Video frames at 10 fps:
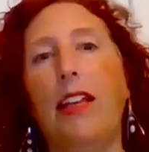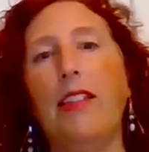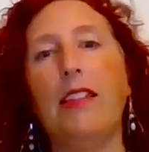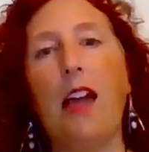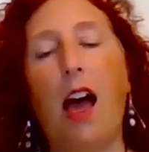
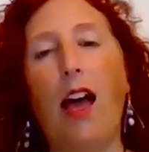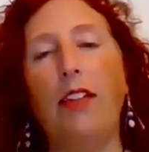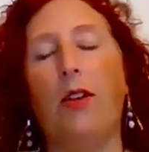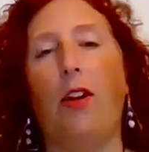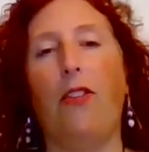is
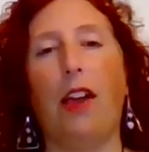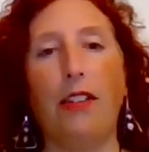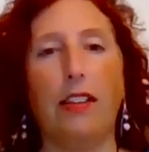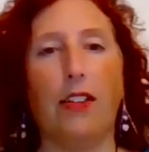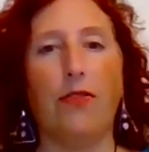not
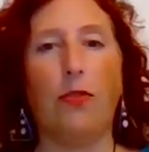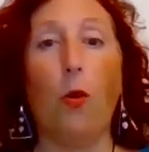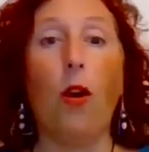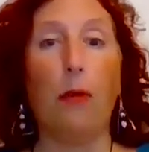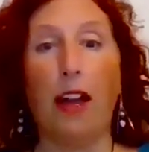authentic
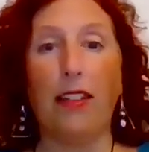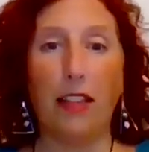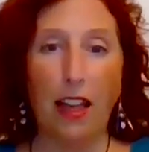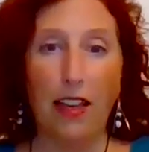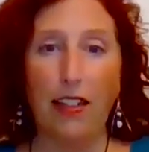for my
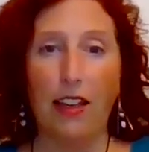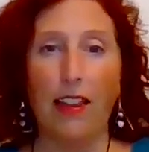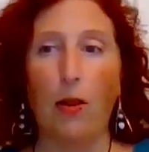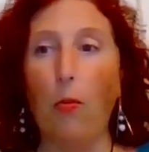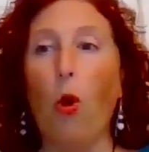client
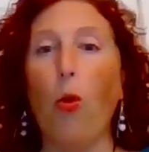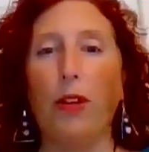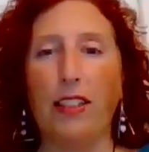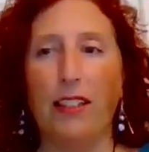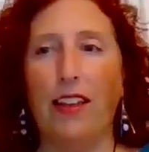at the
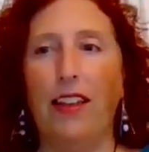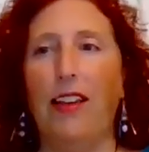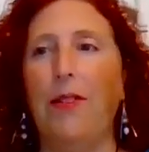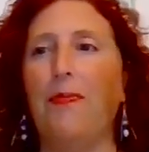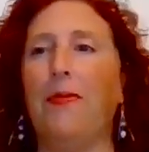moment,
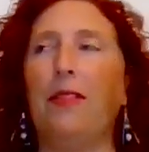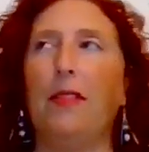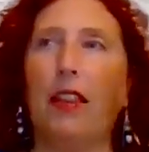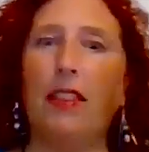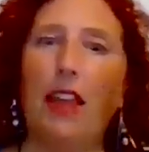
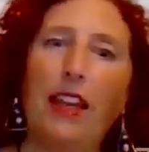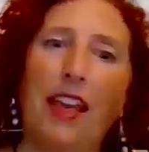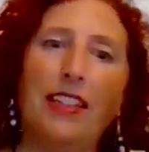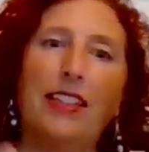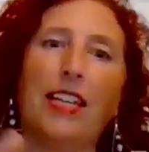that then
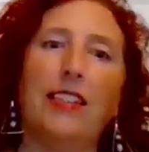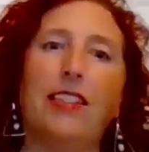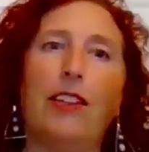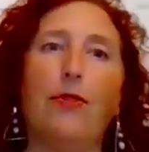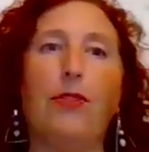I
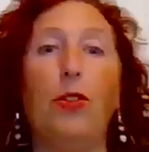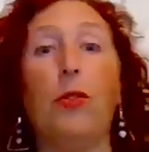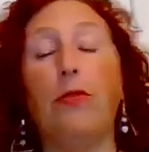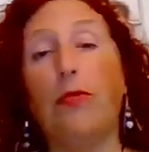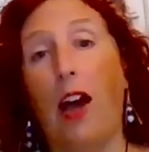can sift
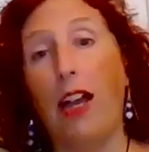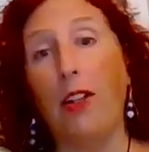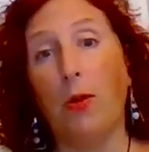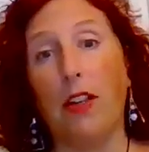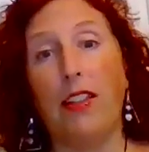through and
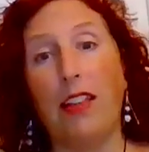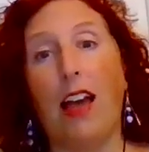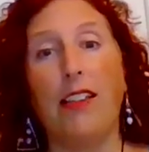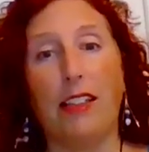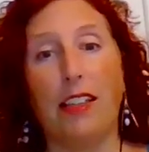find where the
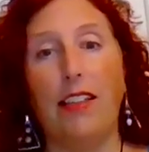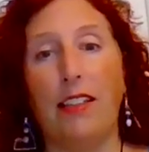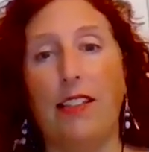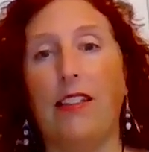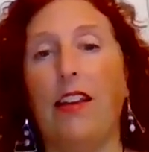yes
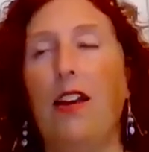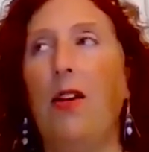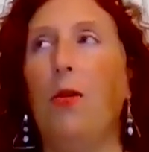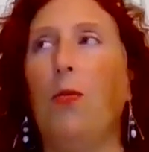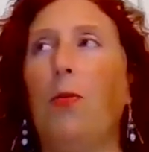is.
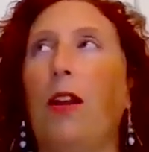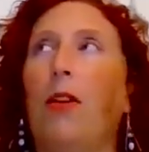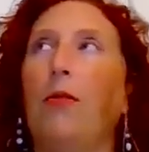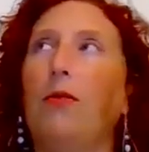But